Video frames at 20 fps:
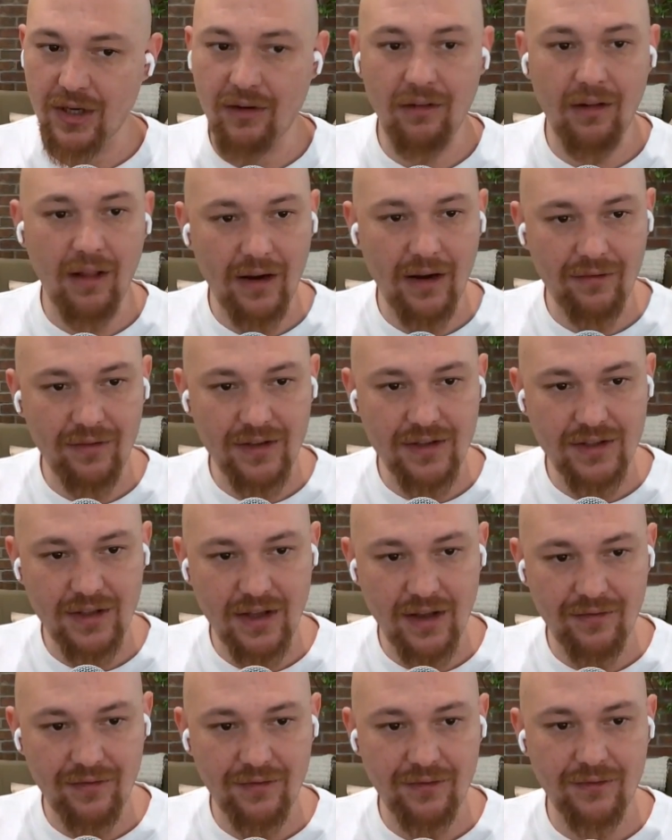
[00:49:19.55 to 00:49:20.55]
And a lot of this
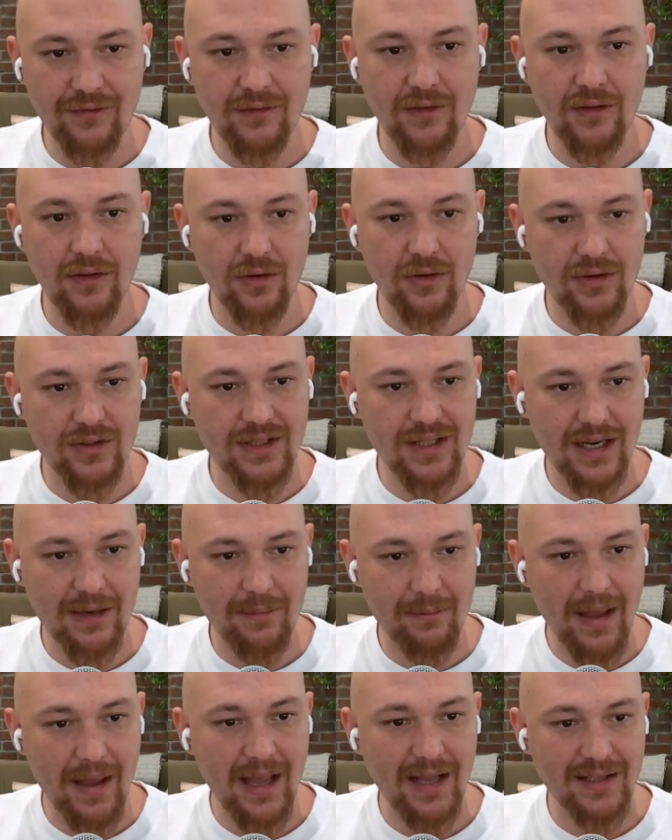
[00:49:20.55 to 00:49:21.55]
stuff looks
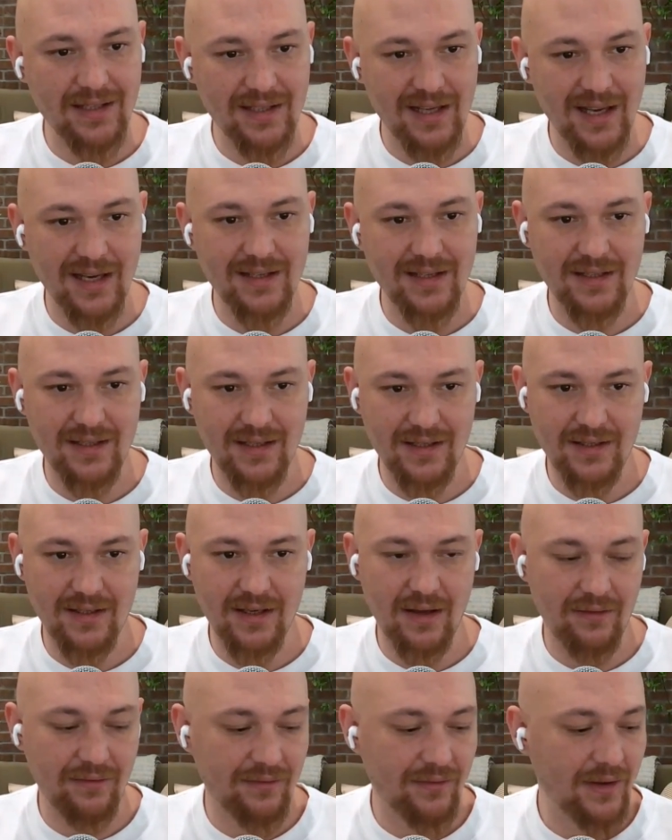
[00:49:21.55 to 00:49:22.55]
like mad sciencey
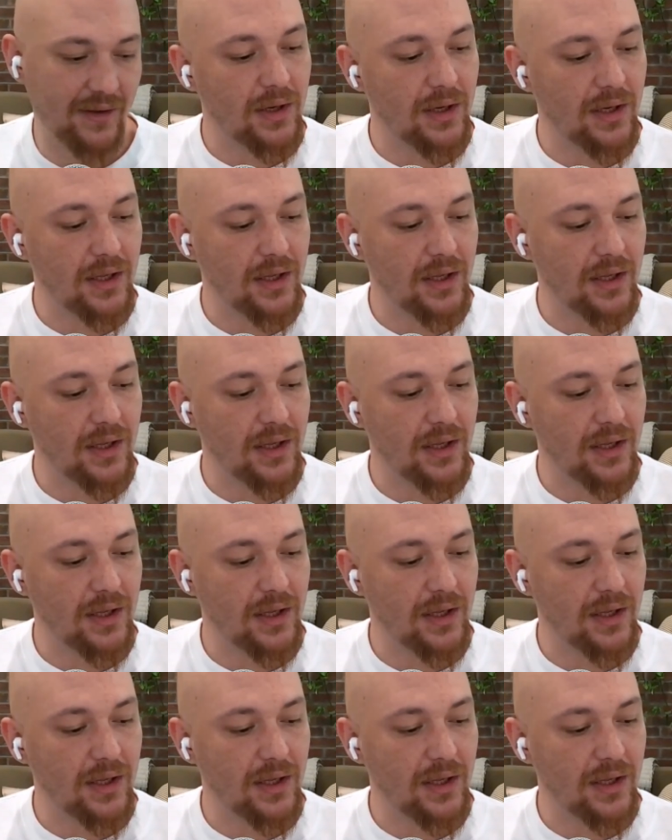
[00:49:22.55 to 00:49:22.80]
stuff.